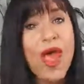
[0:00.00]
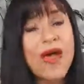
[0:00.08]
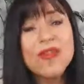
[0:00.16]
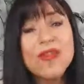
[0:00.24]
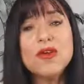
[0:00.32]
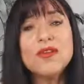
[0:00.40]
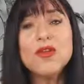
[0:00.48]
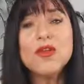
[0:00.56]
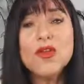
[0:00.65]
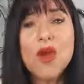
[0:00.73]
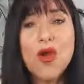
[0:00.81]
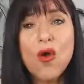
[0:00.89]
and they don't
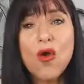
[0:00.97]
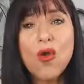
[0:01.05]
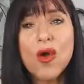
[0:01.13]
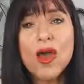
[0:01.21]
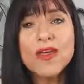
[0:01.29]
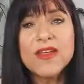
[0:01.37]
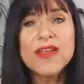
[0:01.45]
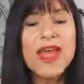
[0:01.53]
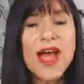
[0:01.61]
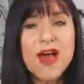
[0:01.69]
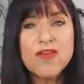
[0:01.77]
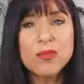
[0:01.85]
even know that they
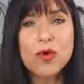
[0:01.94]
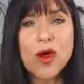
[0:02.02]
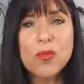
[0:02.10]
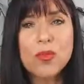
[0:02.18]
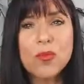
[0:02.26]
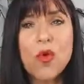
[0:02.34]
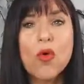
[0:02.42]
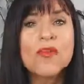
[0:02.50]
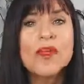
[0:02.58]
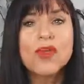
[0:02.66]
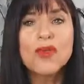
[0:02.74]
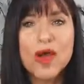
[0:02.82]
have a problem
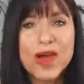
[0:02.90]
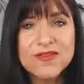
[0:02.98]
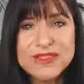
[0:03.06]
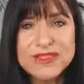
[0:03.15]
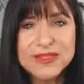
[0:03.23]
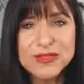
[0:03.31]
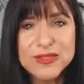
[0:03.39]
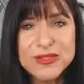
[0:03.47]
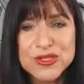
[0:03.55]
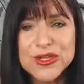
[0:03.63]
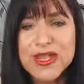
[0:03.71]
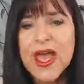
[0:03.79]
or that you have a
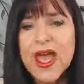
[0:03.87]
solution.